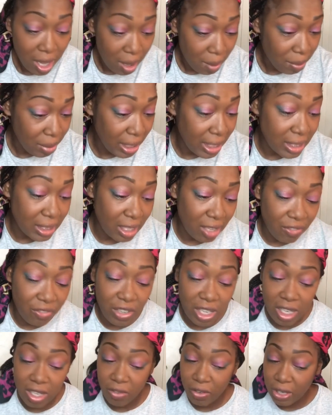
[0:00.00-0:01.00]
blend. And for
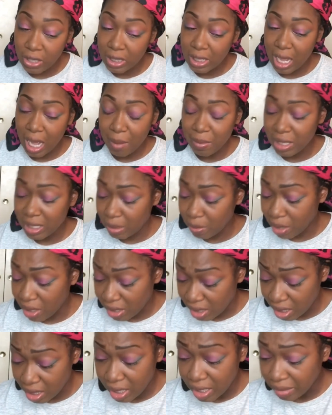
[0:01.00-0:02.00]
the first time, this smells
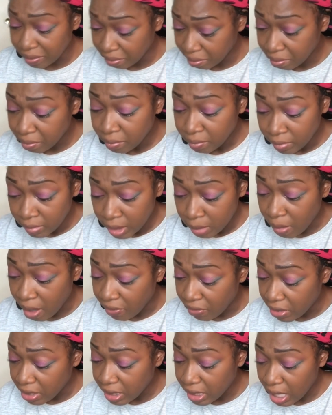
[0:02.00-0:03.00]
good. My
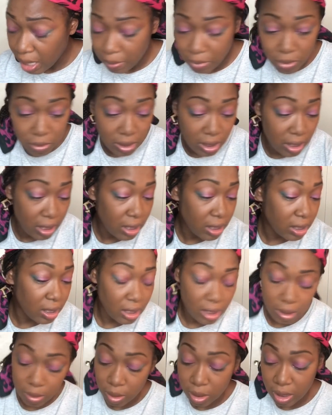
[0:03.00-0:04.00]
first time using
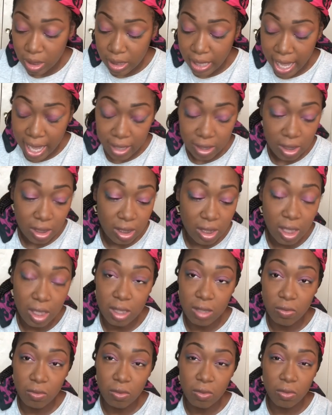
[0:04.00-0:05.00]
this actually
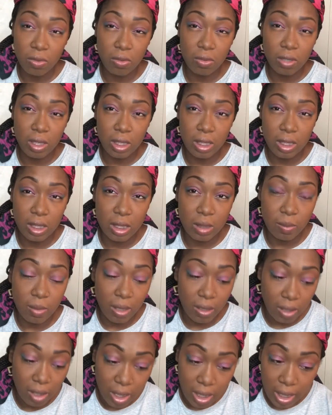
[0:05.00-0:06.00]
does really
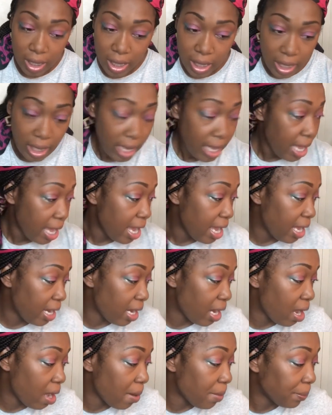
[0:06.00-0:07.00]
smell good. And
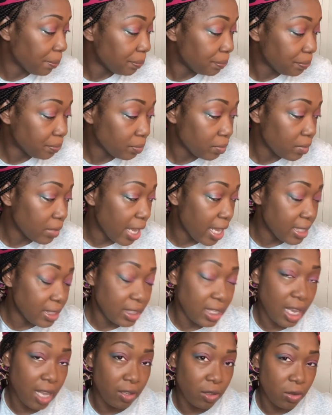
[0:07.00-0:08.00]
I
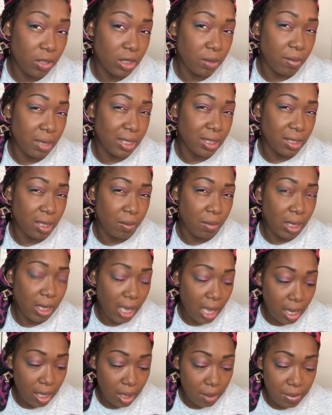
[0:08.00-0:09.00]
see I lost my summer
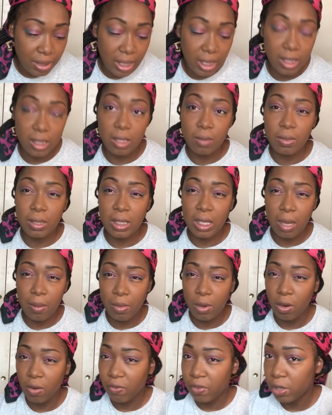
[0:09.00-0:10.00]
color because it was
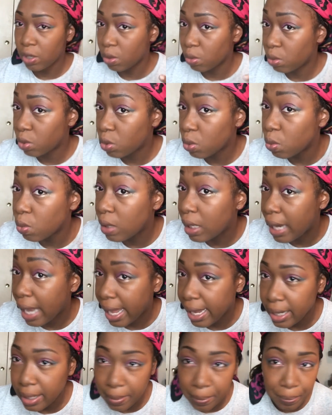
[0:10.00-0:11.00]
coming off a little too
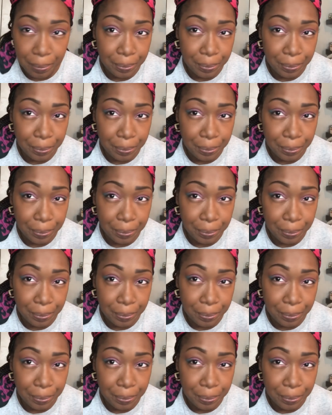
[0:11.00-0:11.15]
light